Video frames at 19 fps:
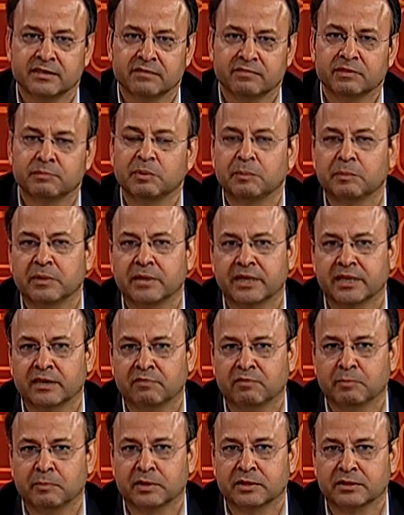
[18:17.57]
with people like
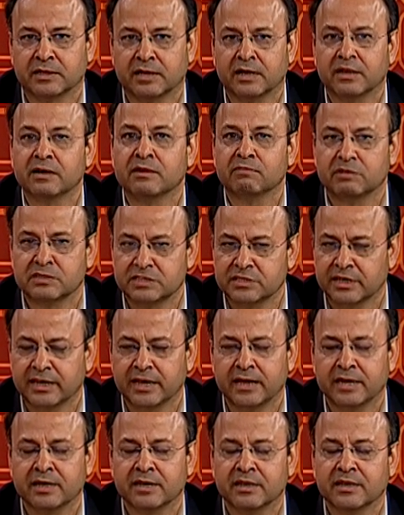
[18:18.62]
Ravi Batra. Once
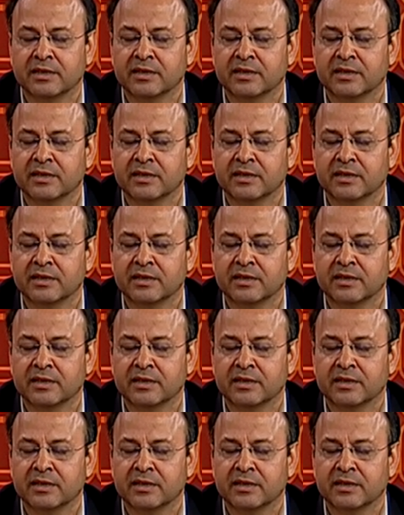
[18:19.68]
again,